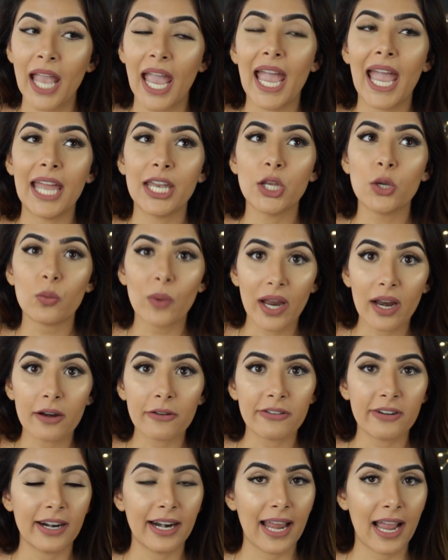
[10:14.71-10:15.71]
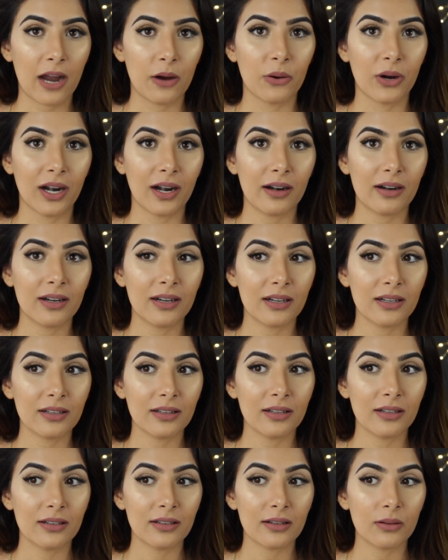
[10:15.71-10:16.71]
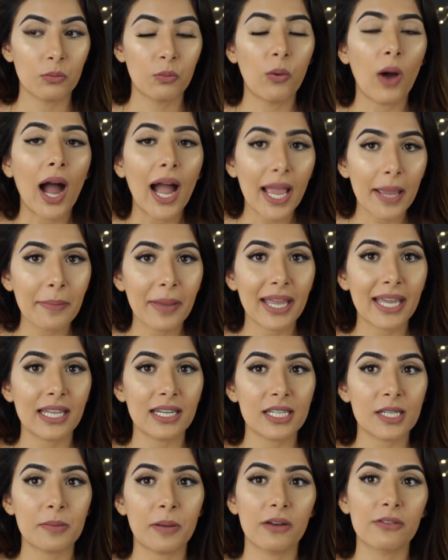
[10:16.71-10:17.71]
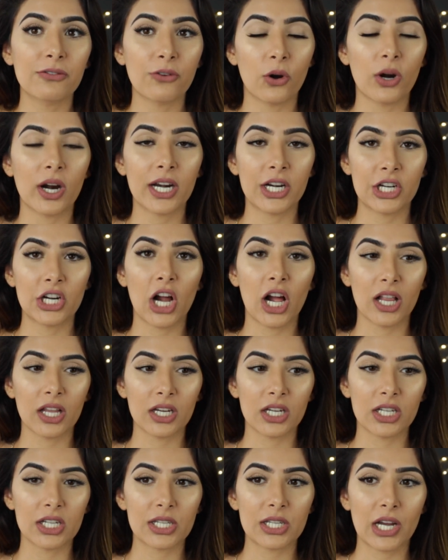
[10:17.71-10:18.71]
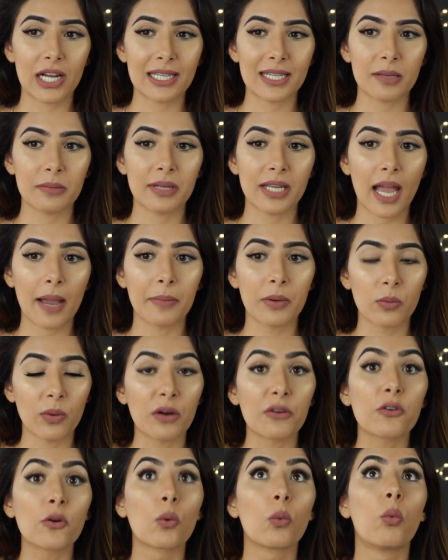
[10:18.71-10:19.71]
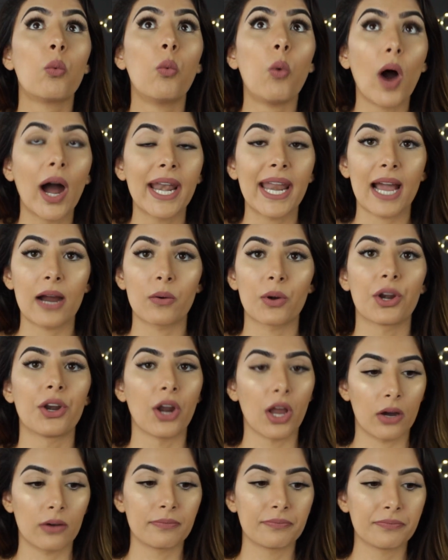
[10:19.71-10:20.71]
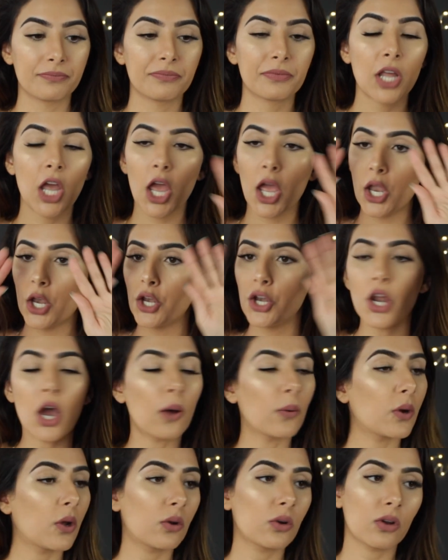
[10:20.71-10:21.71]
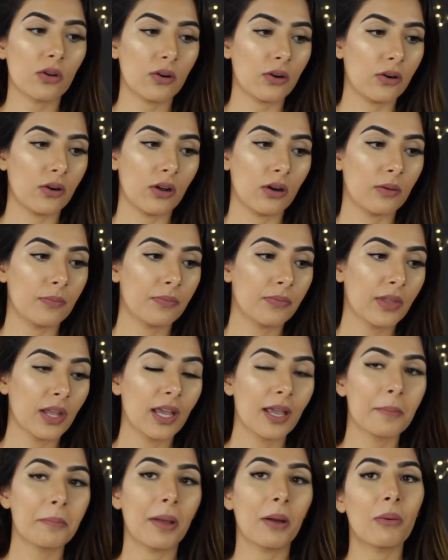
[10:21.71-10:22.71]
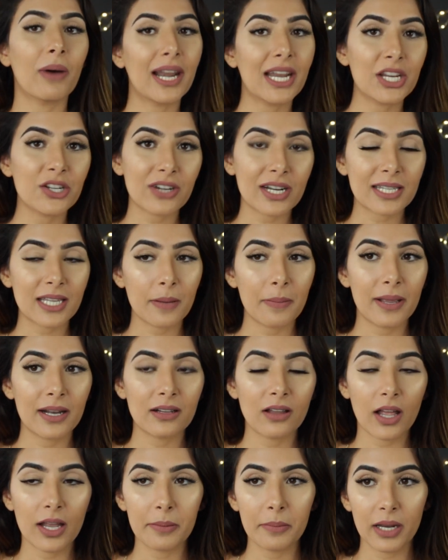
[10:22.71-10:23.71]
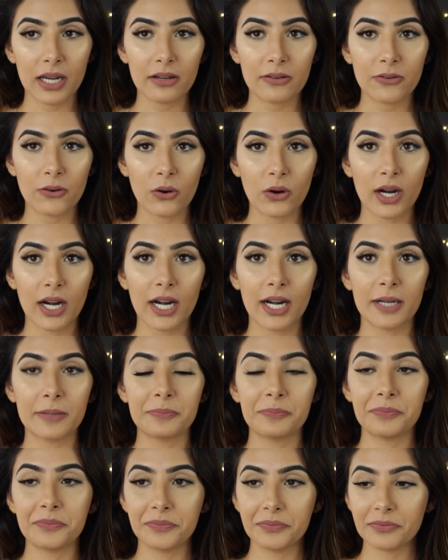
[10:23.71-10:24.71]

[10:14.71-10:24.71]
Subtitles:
and you wear it for an hour. Why am I gonna spend $400 on something I'm gonna wear for 1 hour? No. No, no, no, no, no. My wedding dress I paid a lot of money for,